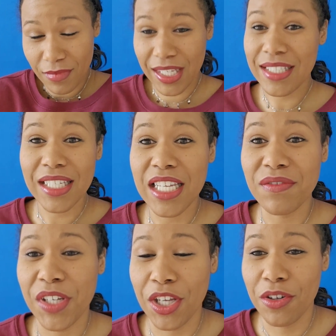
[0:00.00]
in today's
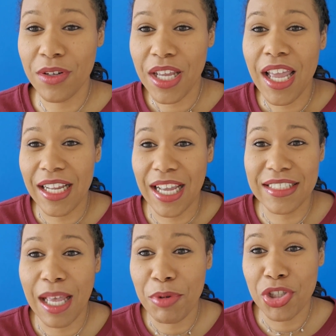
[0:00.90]
video, guys,
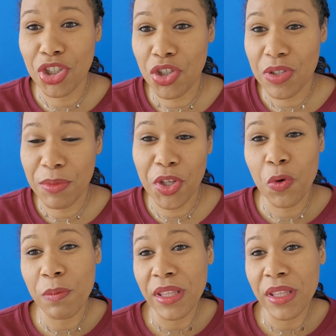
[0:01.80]
I'm going to show you some of the equipment